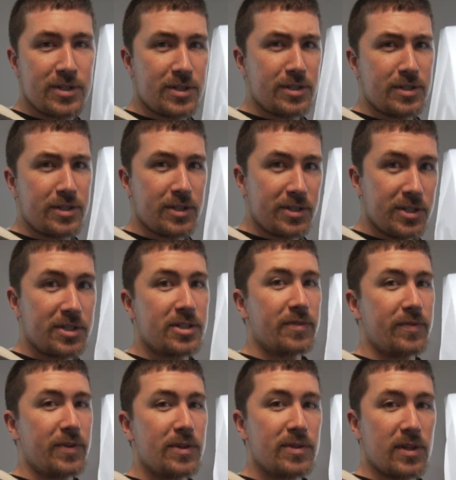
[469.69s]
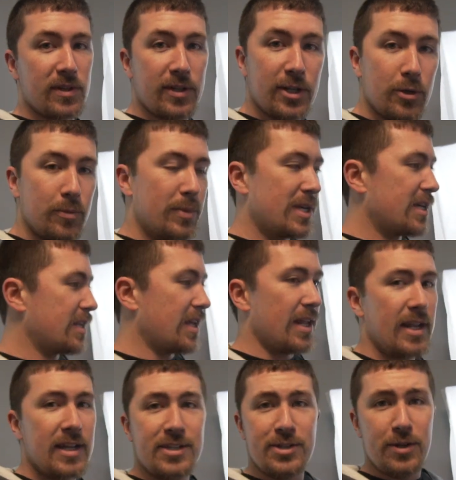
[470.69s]
to just diffuse it a little bit,
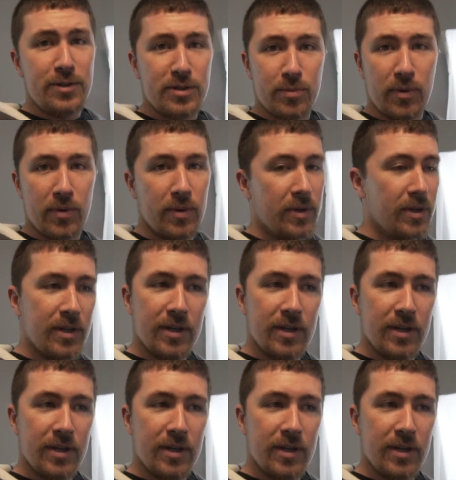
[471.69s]
and it's usable.